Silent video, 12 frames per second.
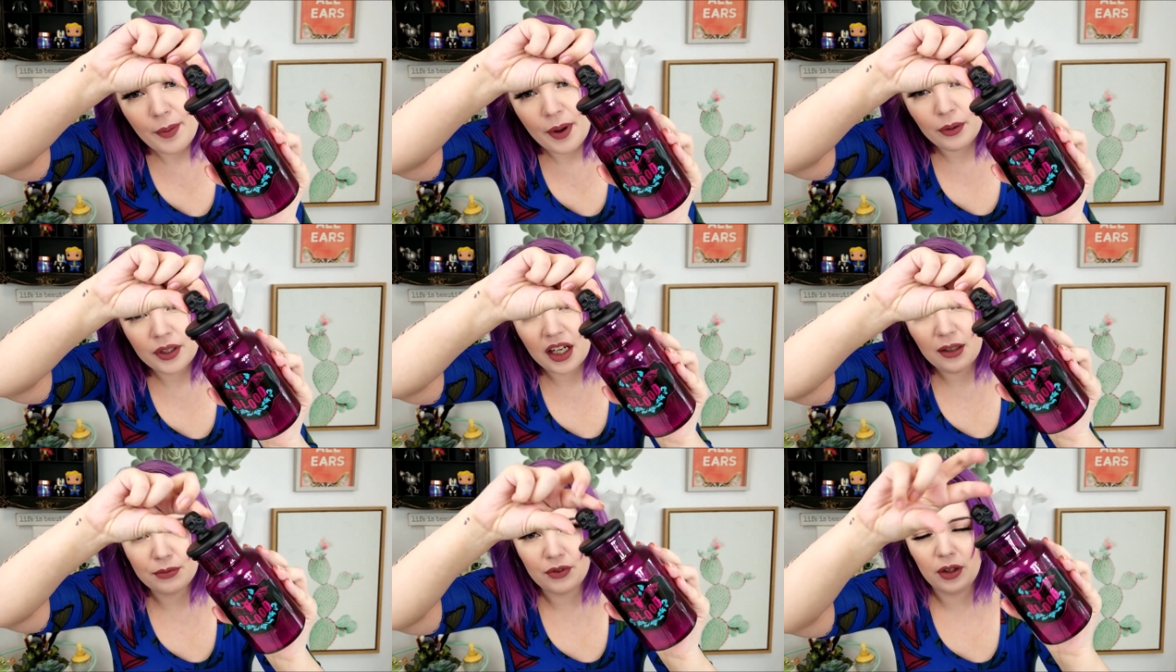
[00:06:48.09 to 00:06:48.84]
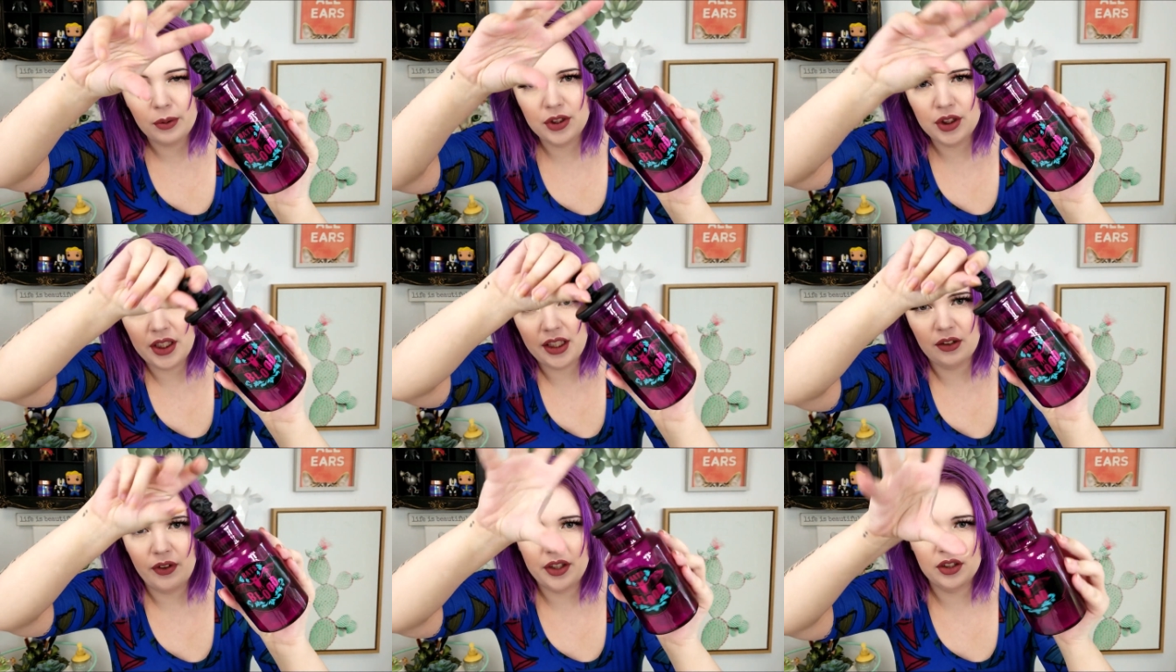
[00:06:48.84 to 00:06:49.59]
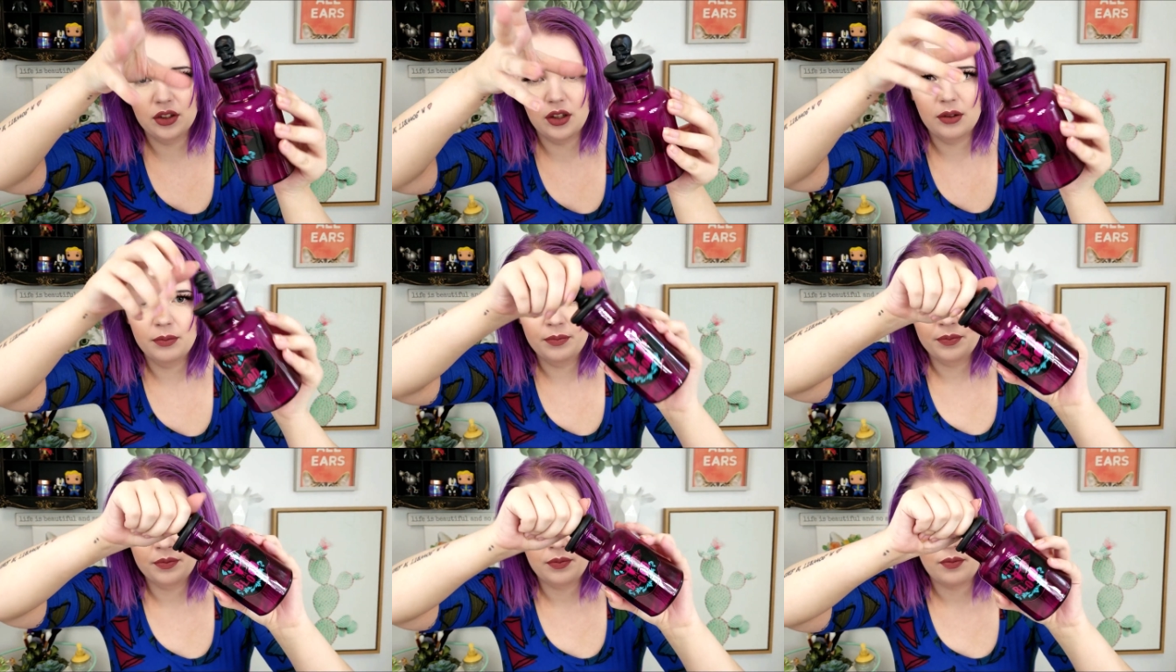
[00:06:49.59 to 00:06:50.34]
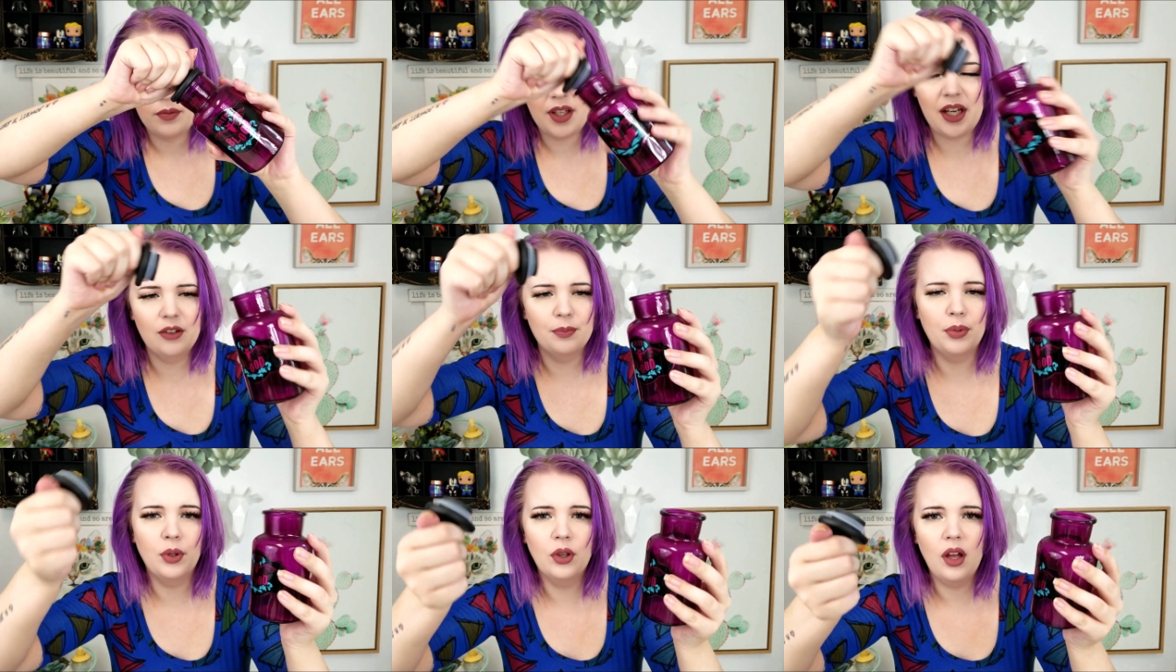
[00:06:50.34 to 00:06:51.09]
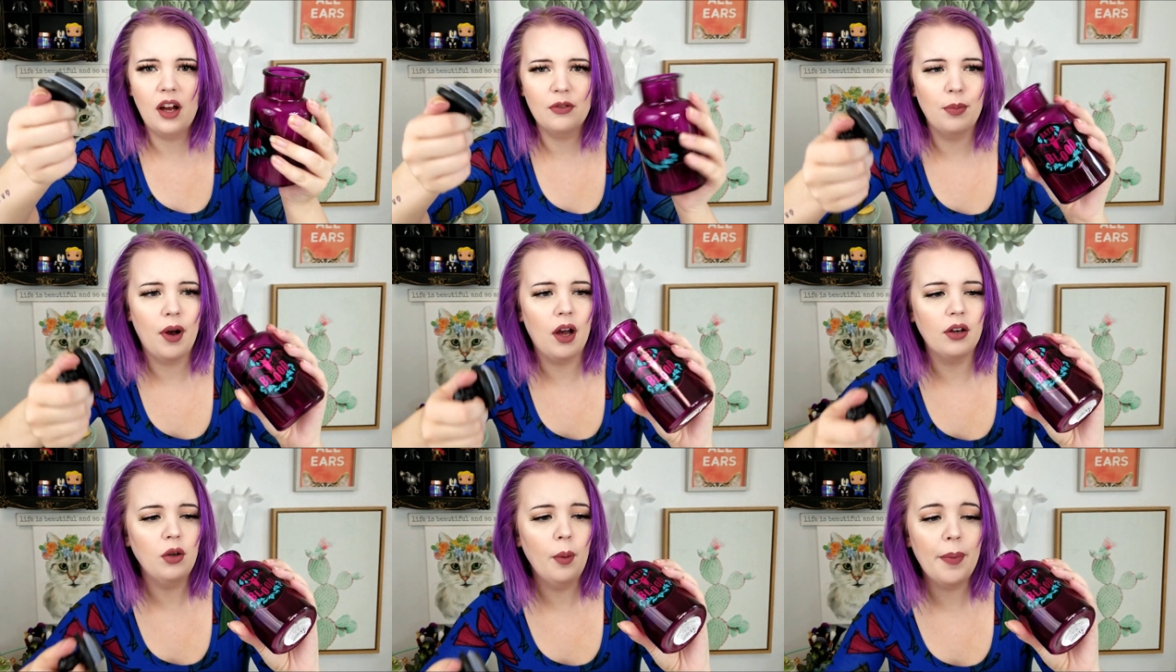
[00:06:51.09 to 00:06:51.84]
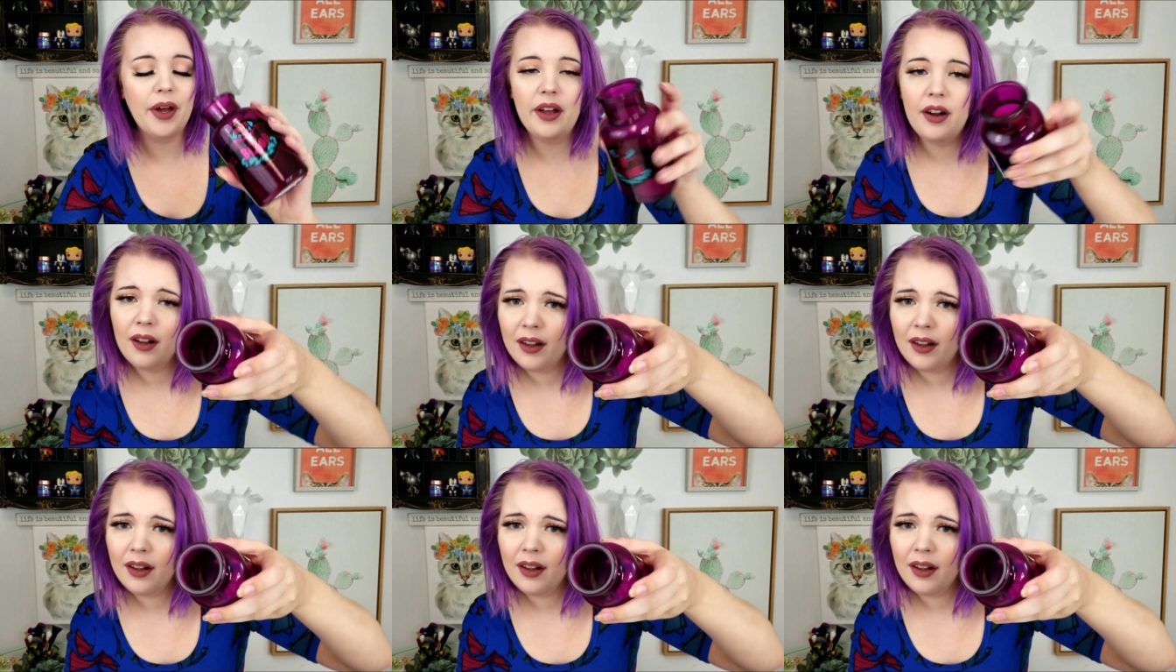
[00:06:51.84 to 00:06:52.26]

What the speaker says: I would kind of prefer it was just like a regular kind of pull-off bottle, but